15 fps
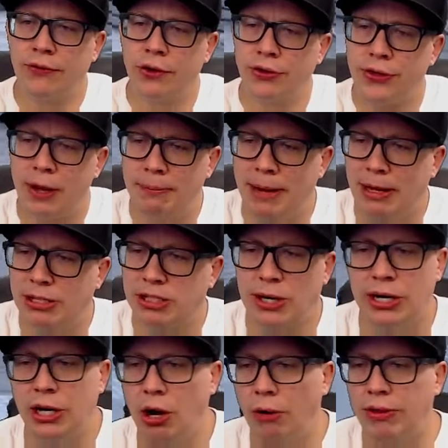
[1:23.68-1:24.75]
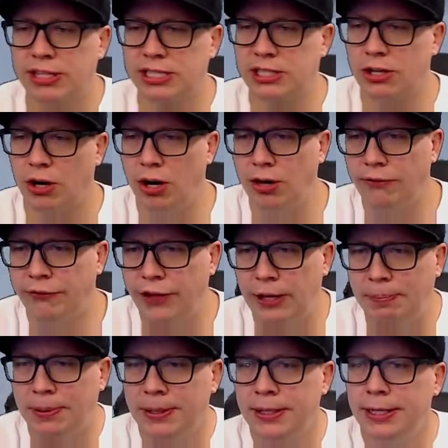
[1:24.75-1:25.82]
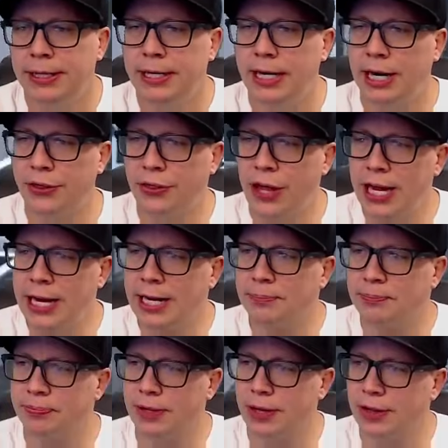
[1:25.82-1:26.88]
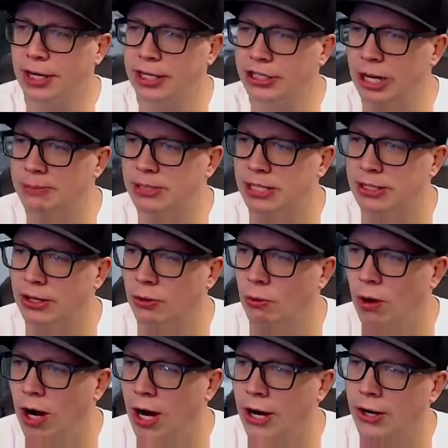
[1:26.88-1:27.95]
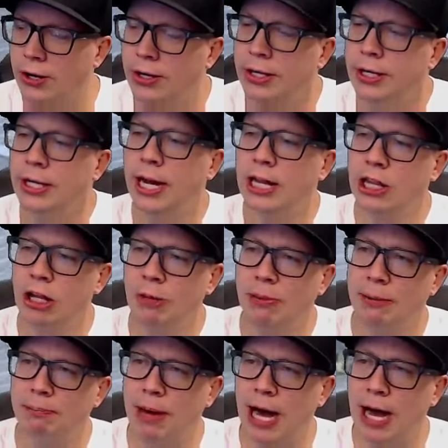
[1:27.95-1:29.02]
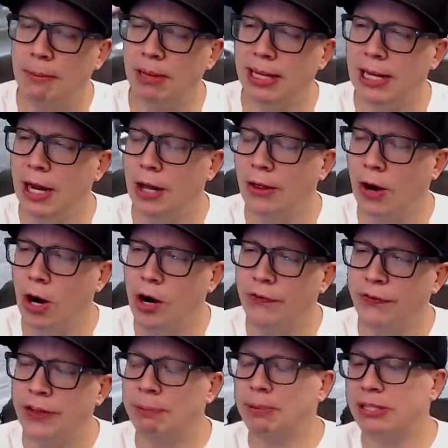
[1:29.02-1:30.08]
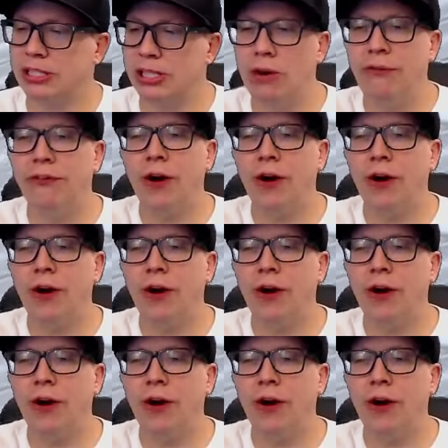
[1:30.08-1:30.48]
for a thumbnail, so I know this is a hard flip, I think. And then he jumps into the water. A little bit of bobbly on the hard flip, but so